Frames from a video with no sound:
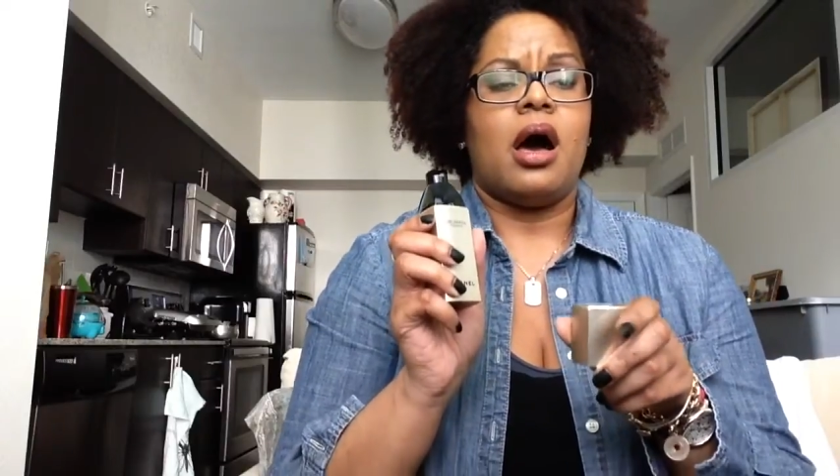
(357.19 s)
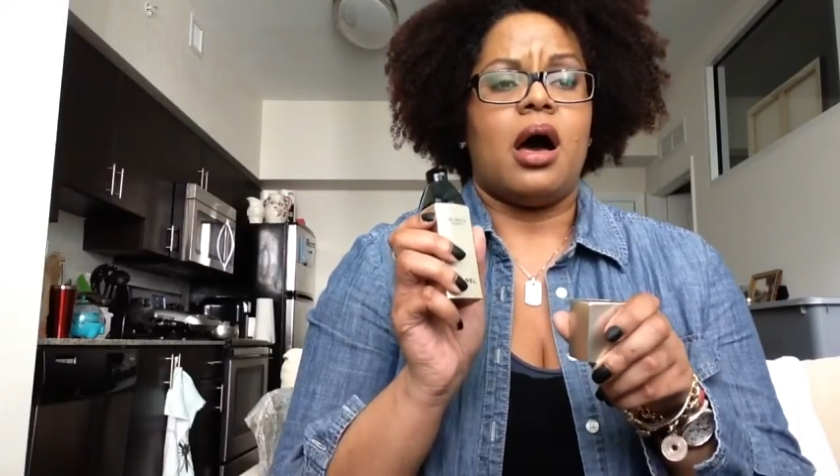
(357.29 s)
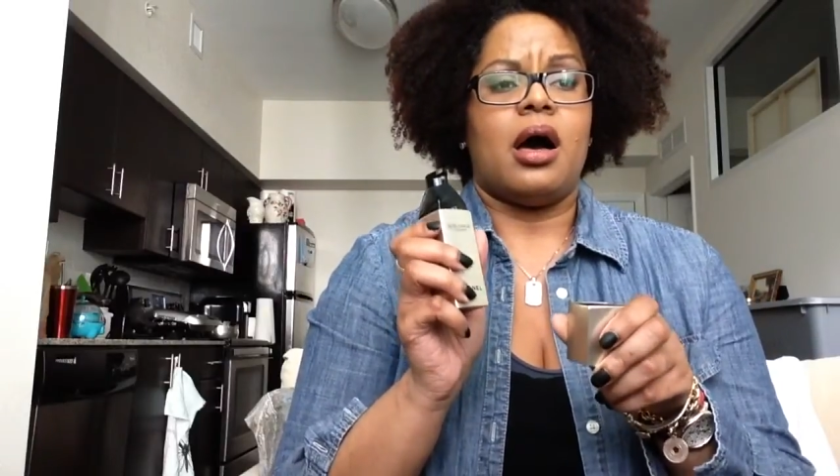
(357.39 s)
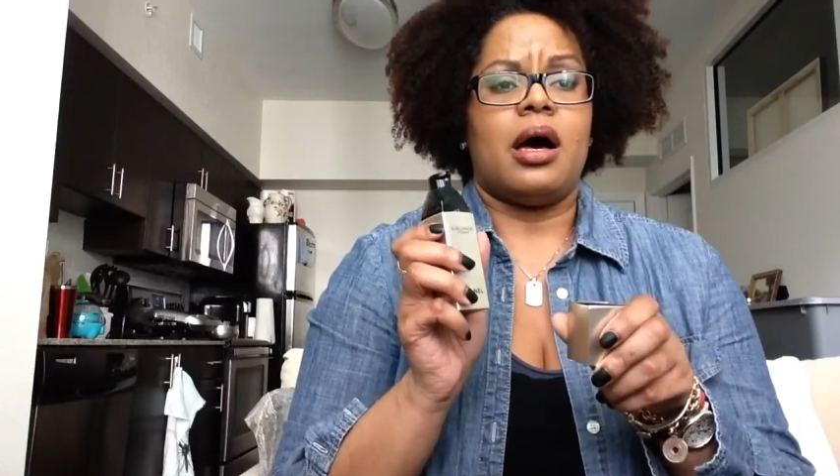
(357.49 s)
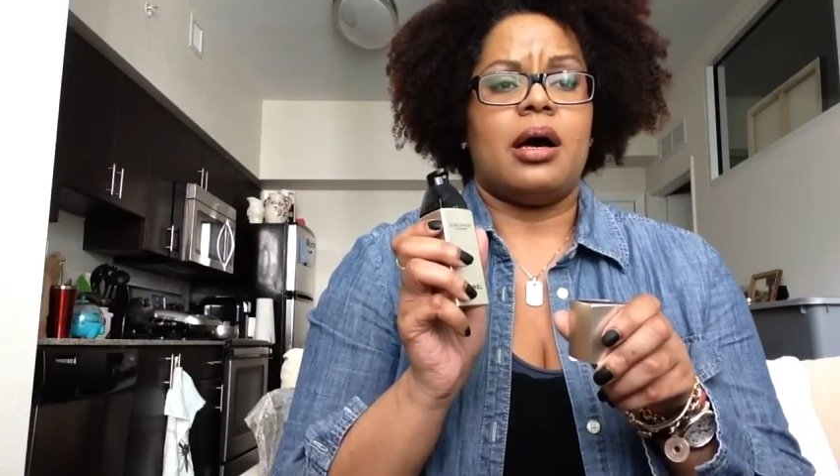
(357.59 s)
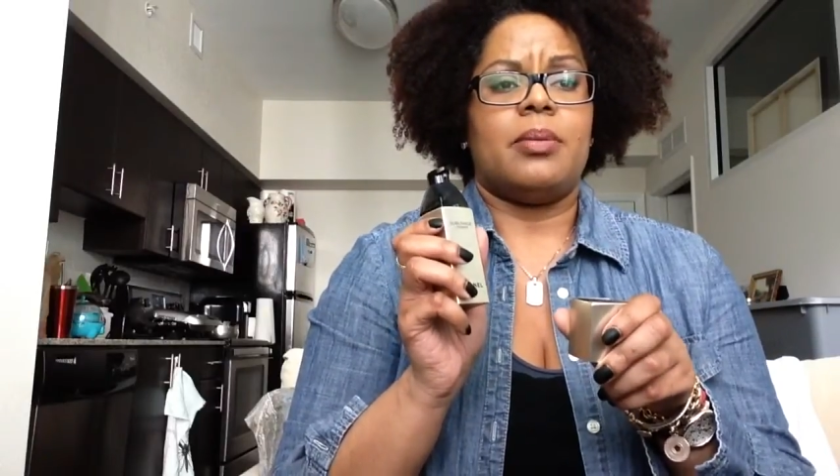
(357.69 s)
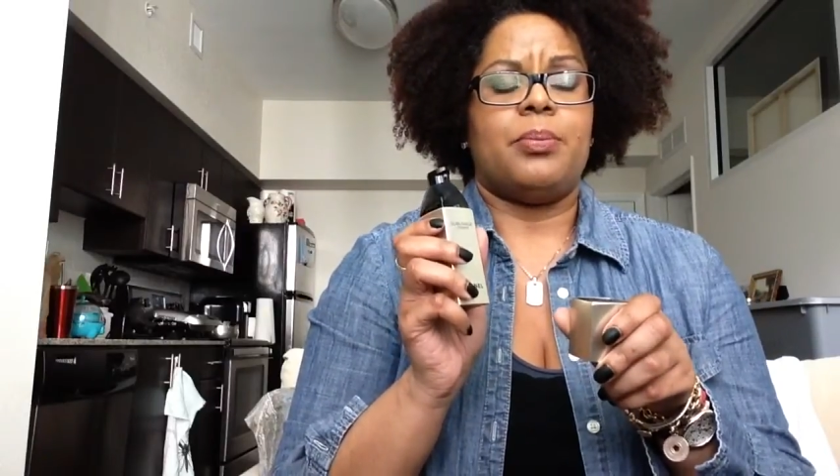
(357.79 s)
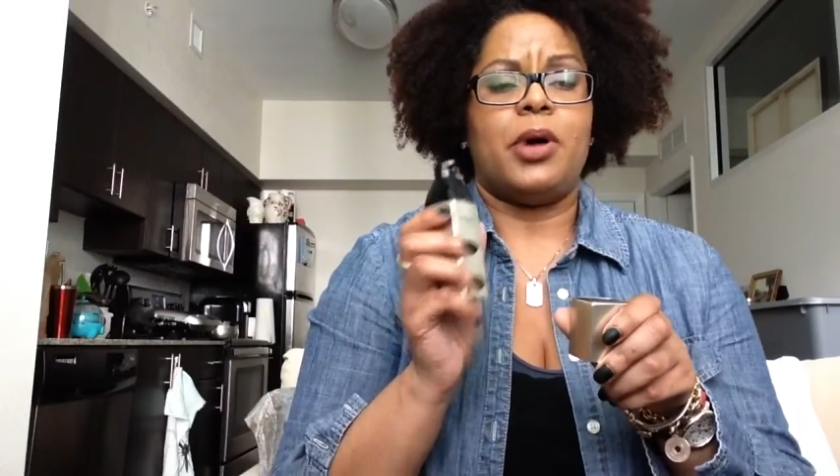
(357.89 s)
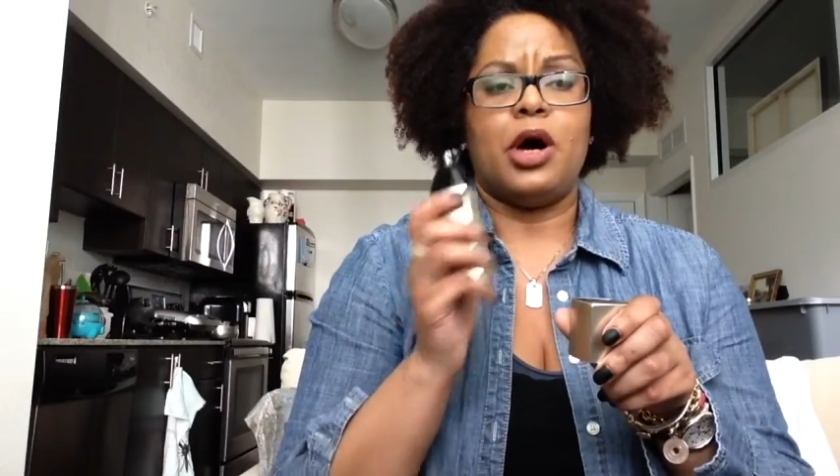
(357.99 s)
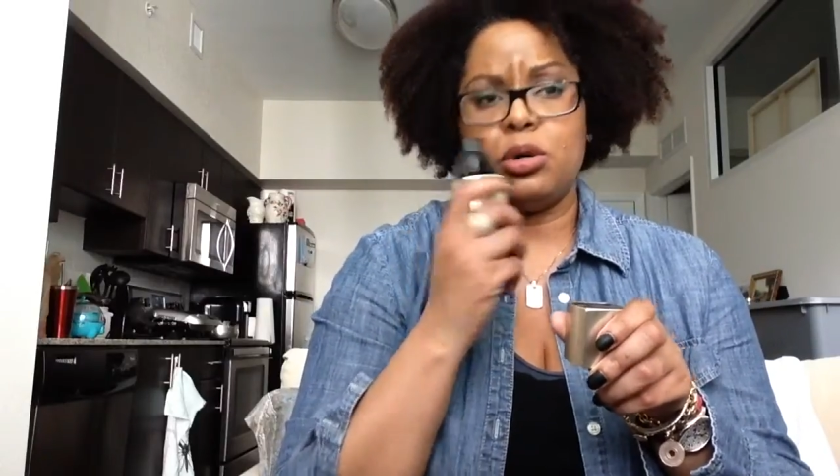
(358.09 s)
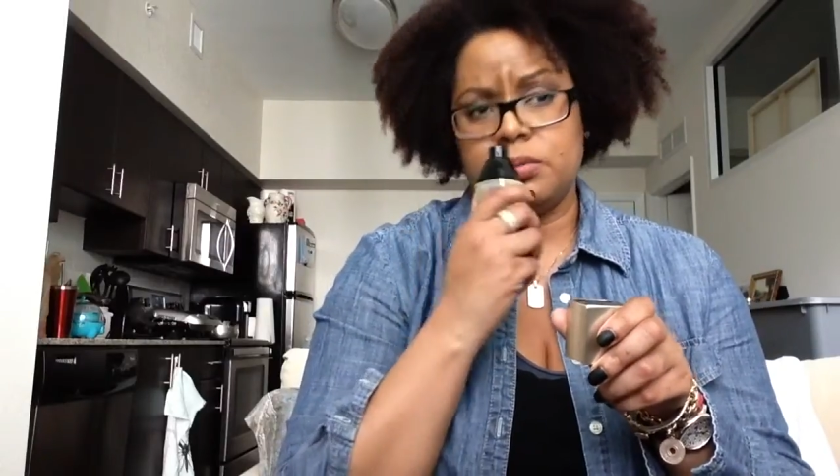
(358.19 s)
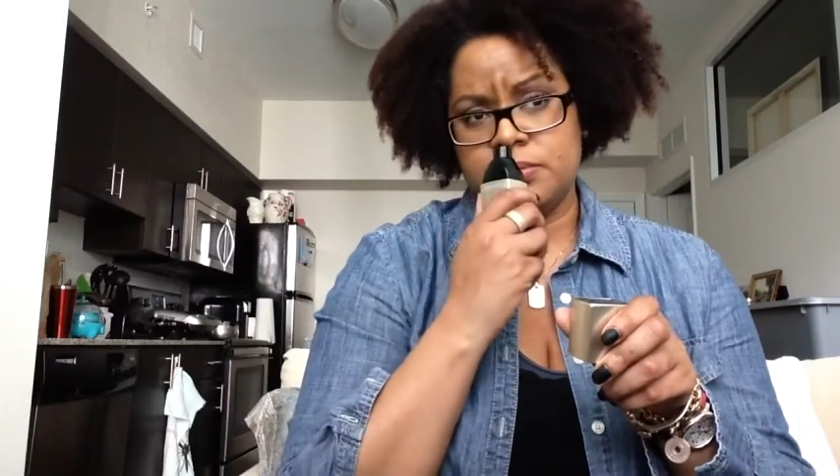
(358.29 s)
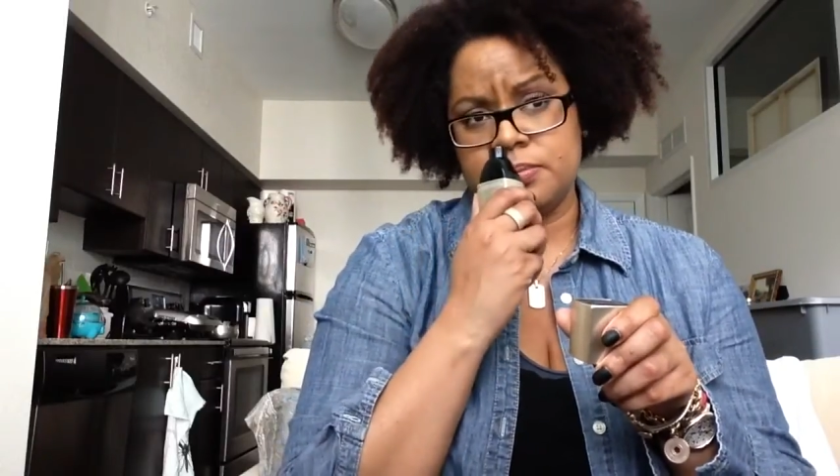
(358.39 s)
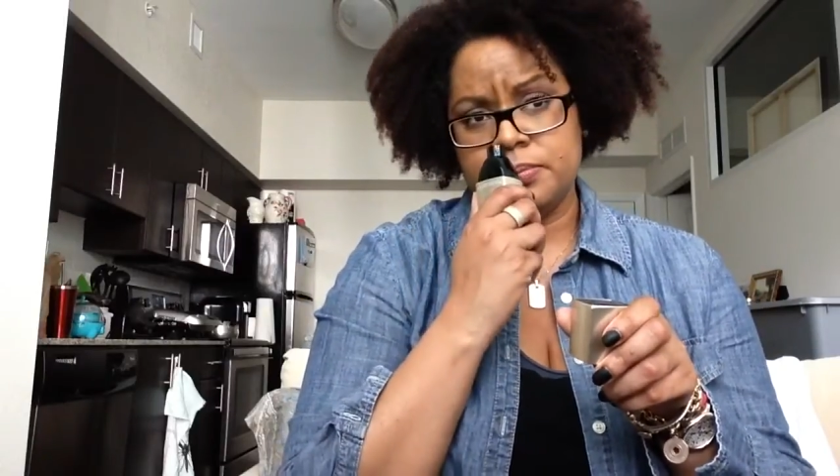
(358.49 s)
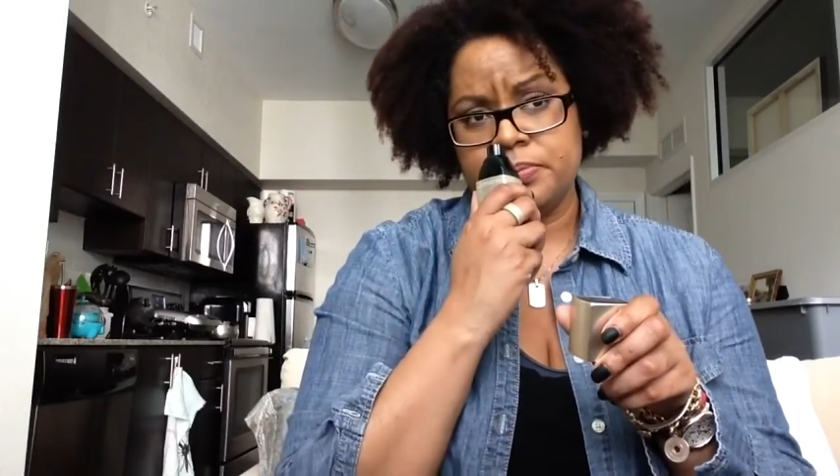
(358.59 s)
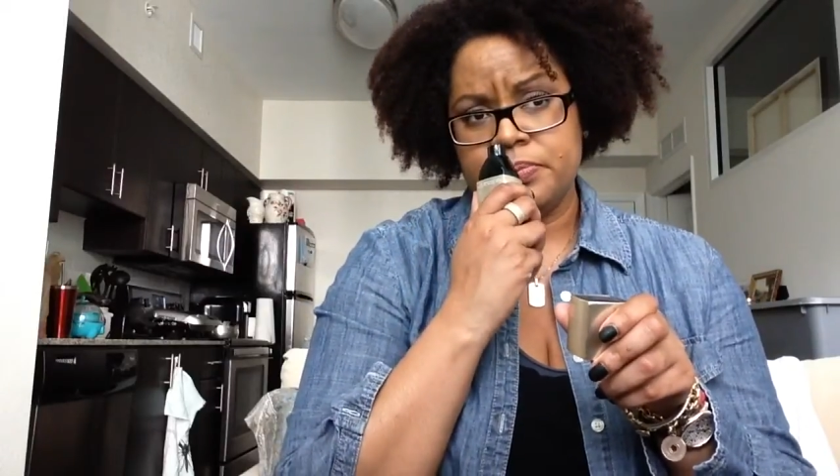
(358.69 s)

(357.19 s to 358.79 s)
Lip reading: potent